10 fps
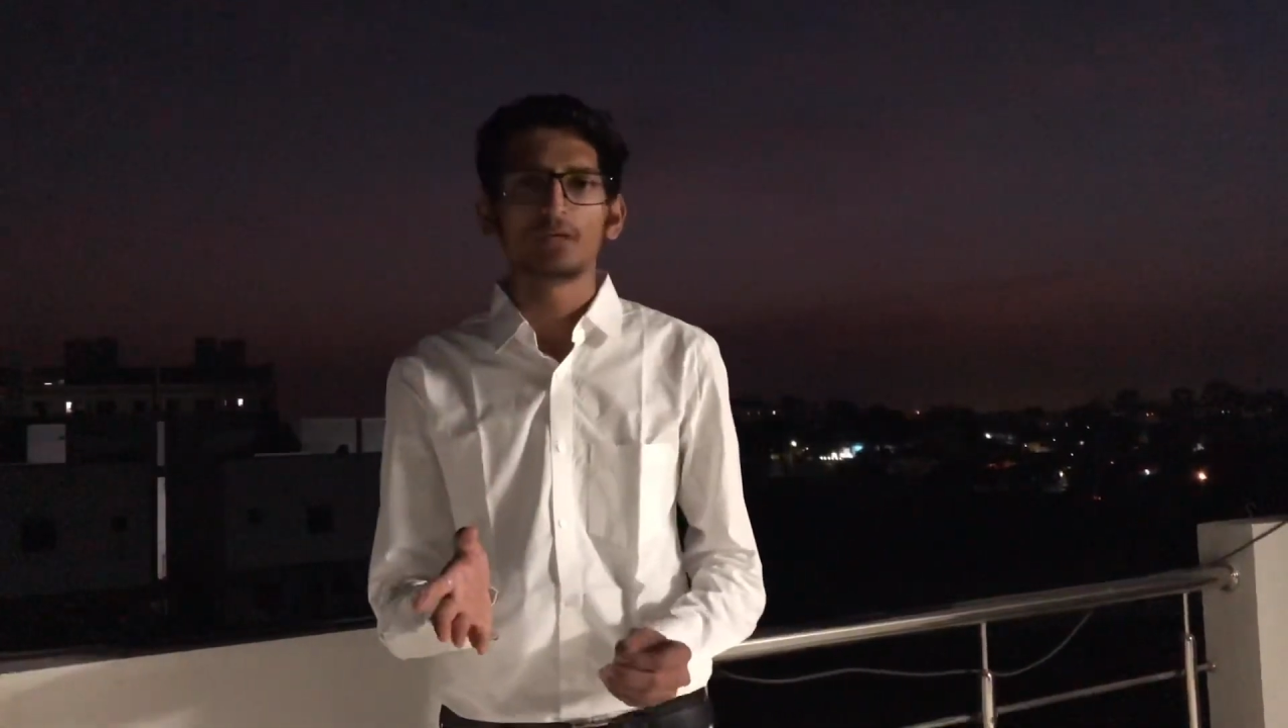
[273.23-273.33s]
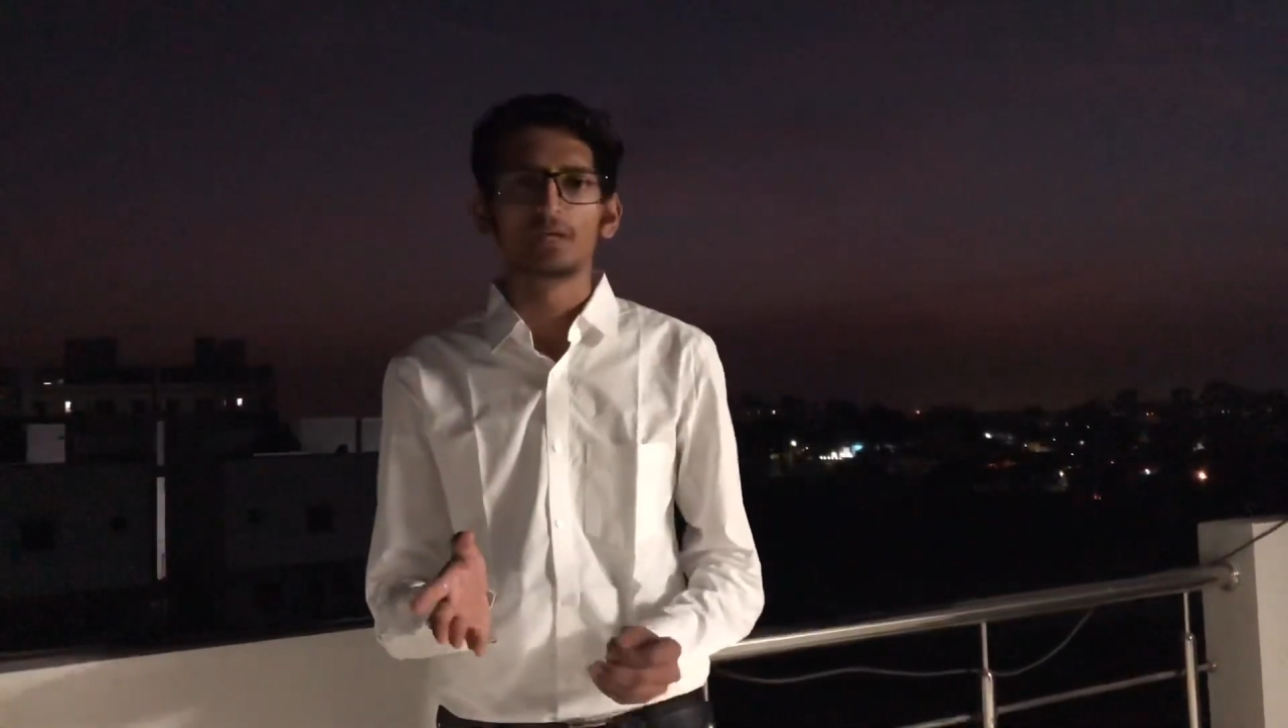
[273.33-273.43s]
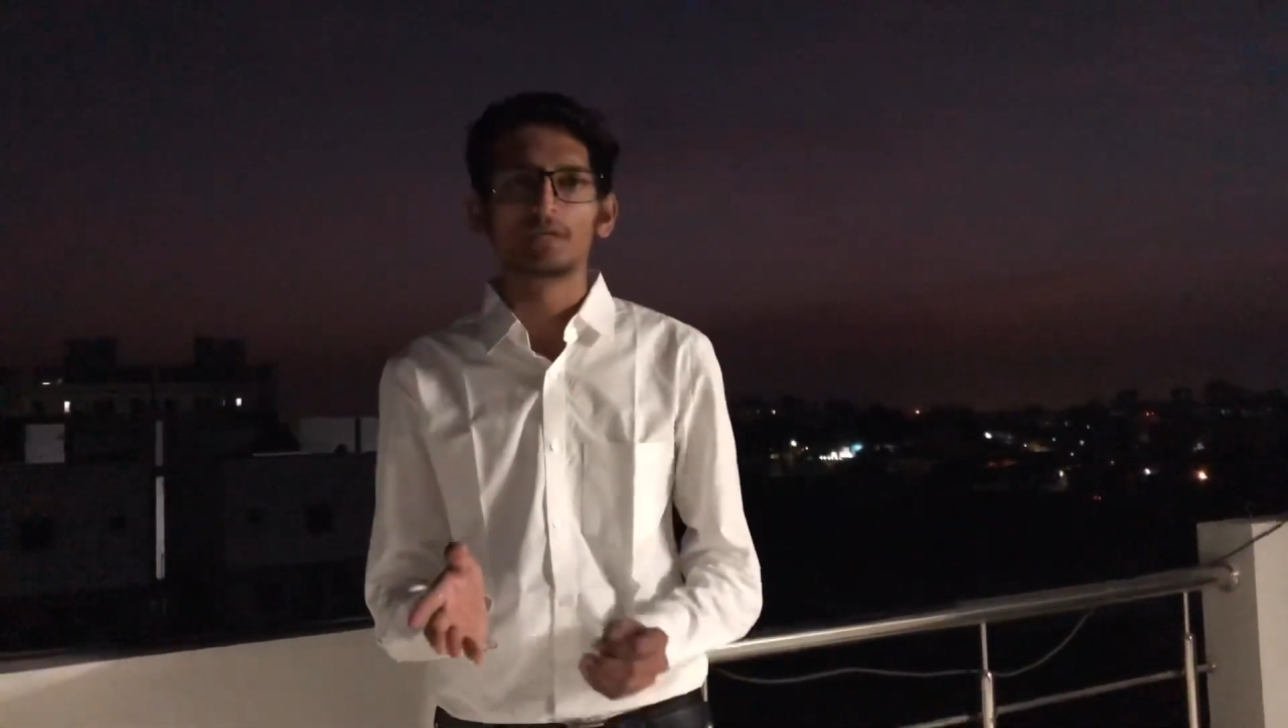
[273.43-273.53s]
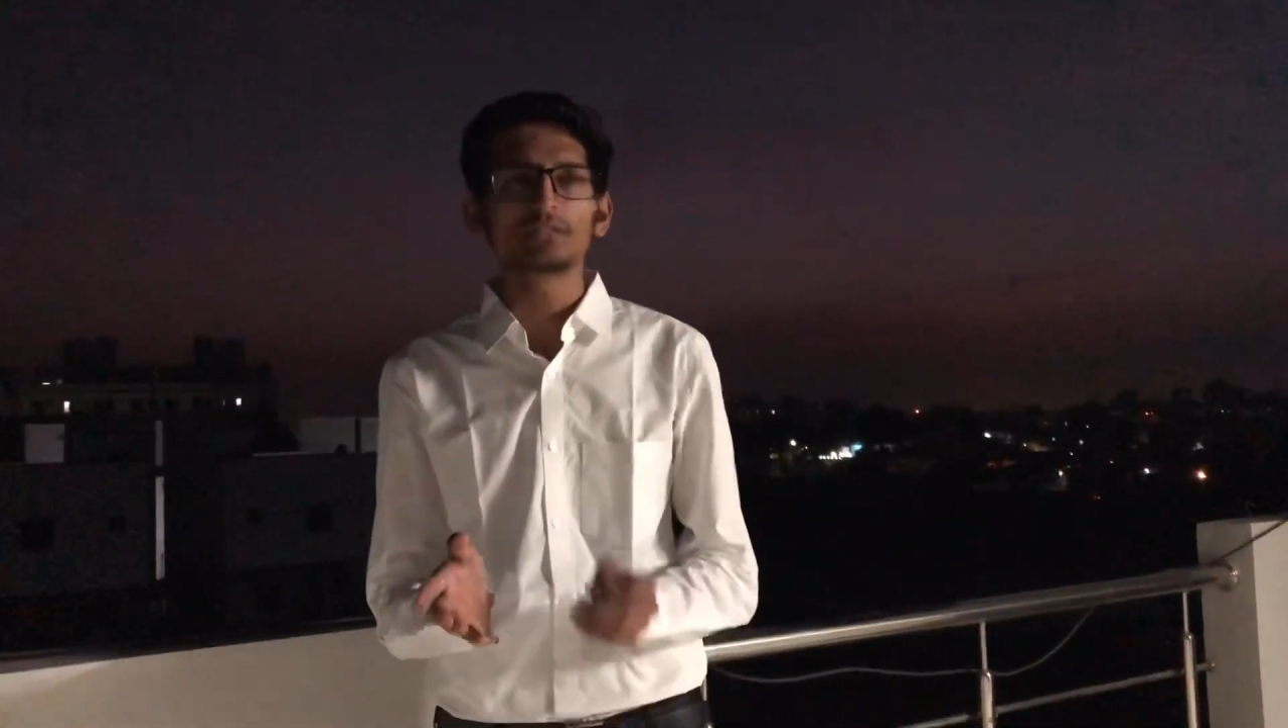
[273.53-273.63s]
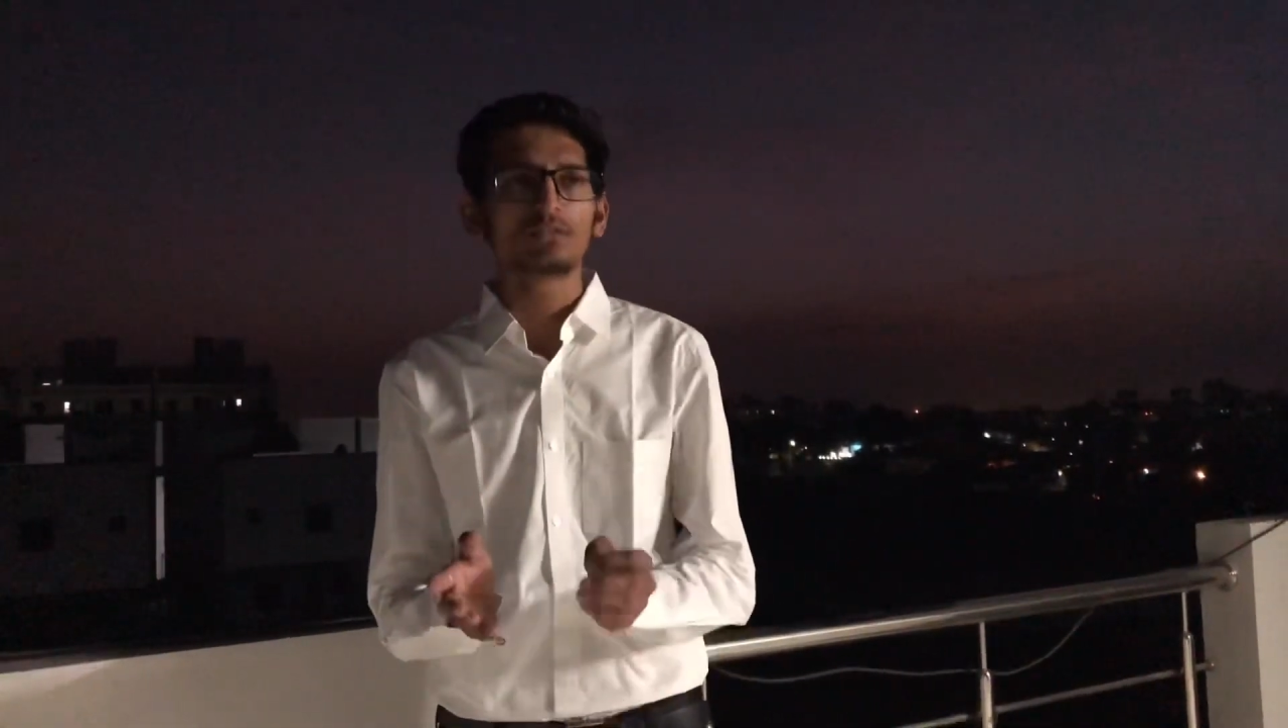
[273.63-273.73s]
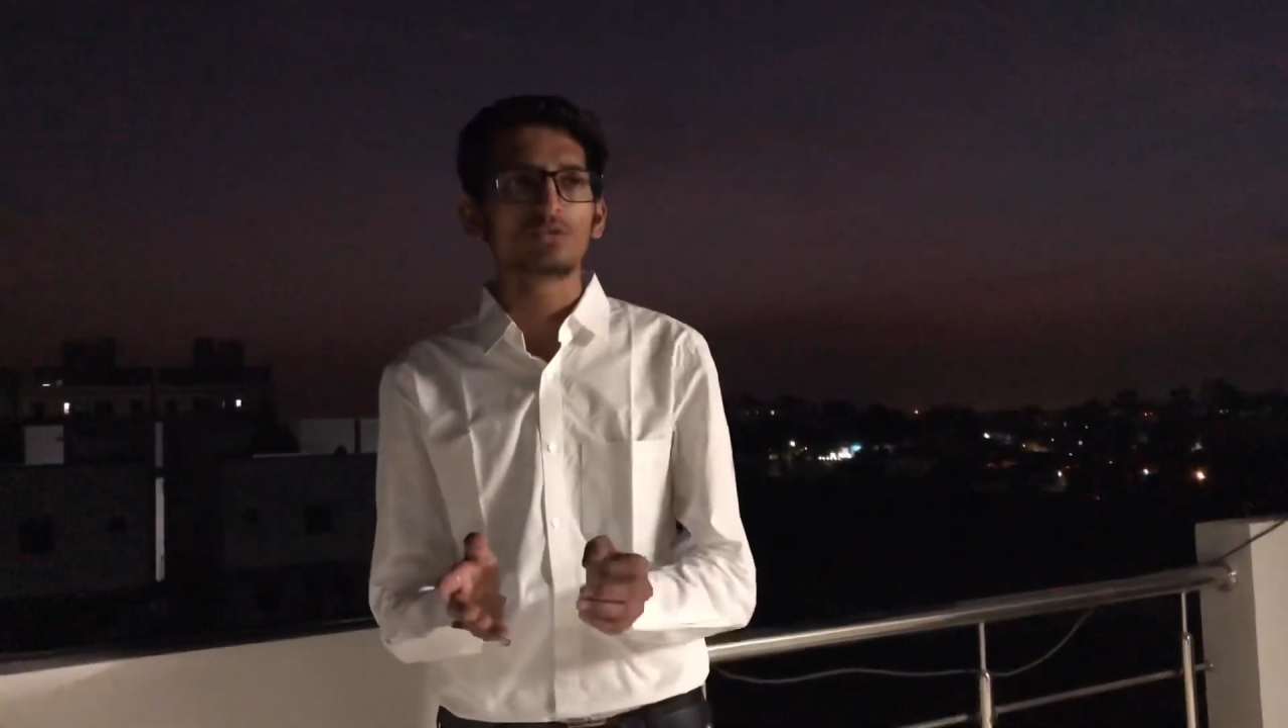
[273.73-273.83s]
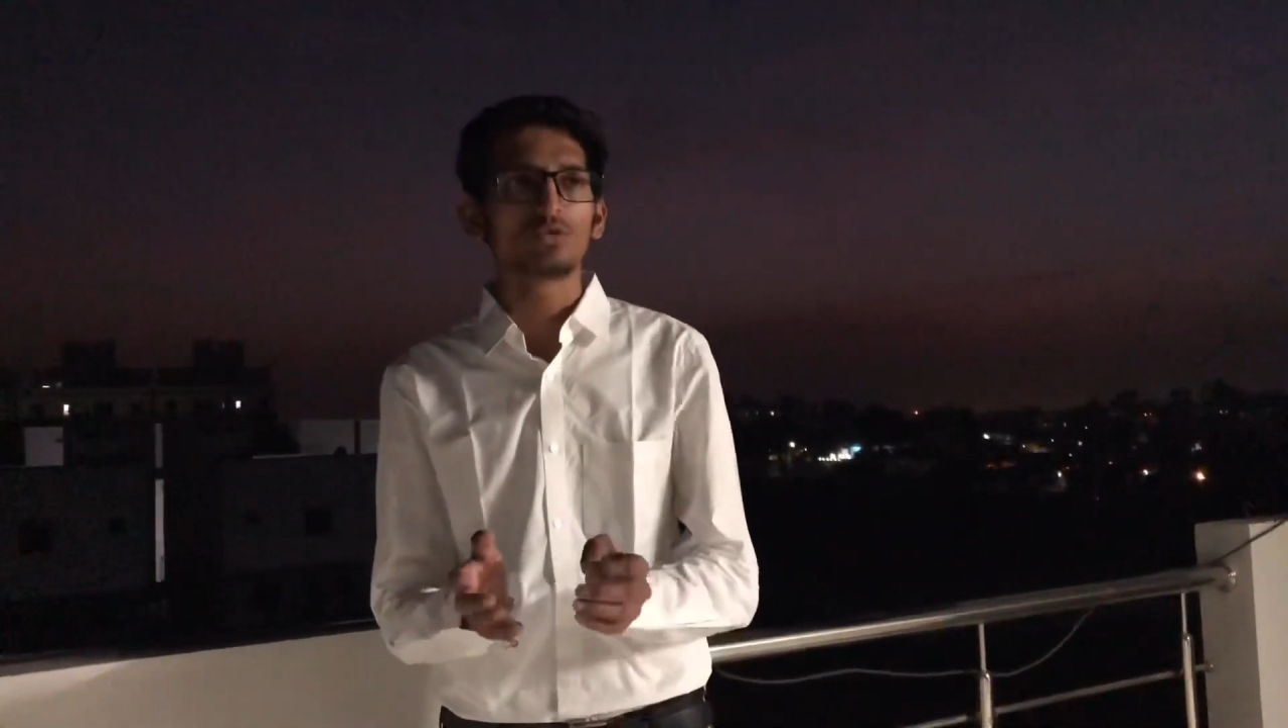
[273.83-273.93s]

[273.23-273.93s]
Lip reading: is to